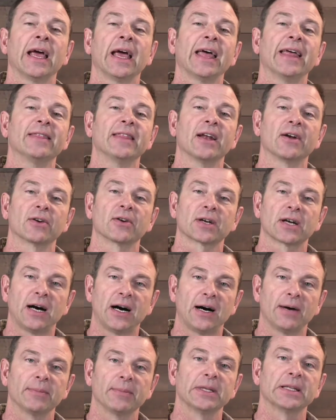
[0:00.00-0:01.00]
and that are
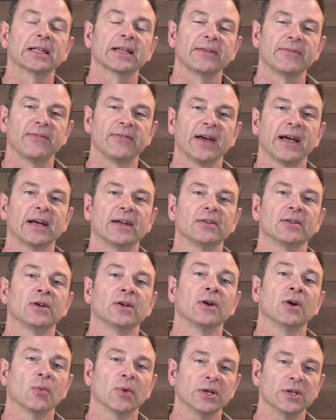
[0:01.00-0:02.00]
commonly found
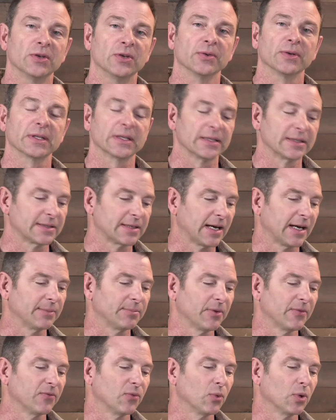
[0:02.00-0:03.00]
when doing this
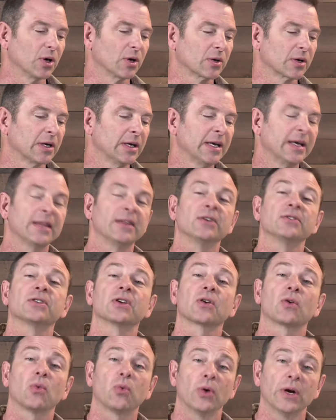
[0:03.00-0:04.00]
type of work. There's
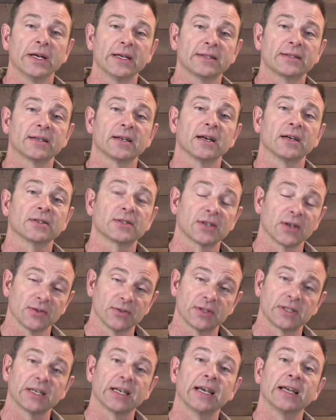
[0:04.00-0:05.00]
a quiz
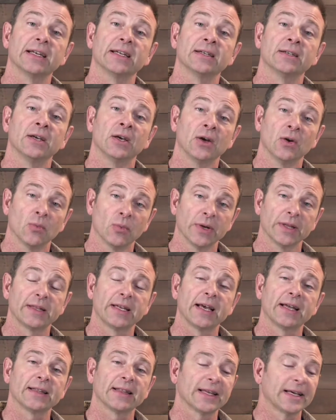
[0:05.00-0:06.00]
associated with
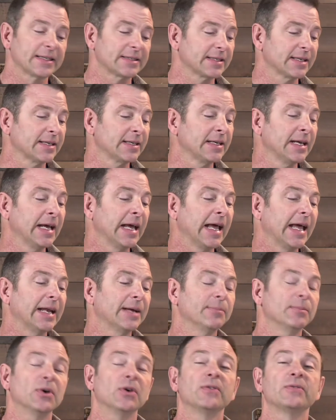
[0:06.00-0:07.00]
that lesson, and
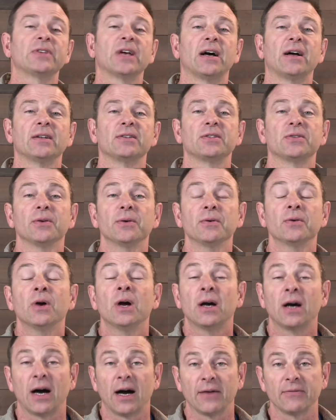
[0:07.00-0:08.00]
it moves on to
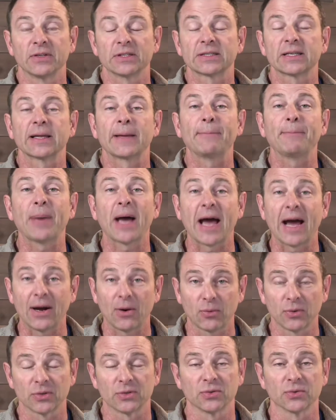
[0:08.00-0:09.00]
obviously
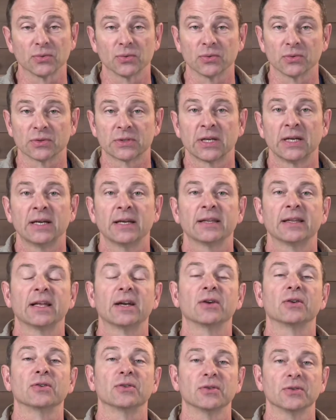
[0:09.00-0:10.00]
power tools
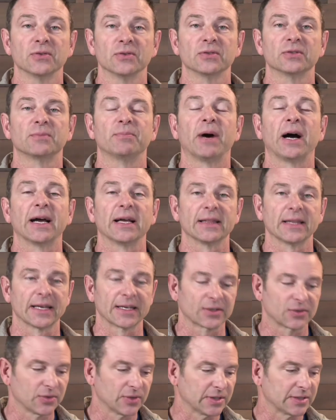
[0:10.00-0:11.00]
that are used by
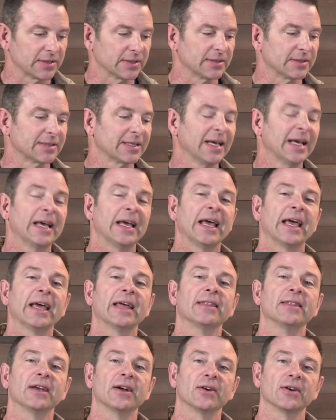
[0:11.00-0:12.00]
electricians,
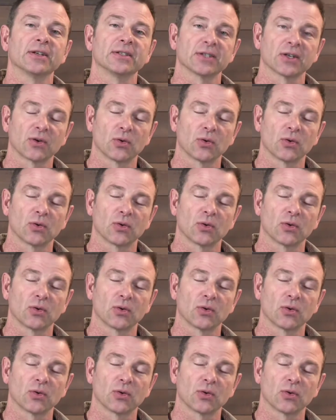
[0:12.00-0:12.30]
and there is a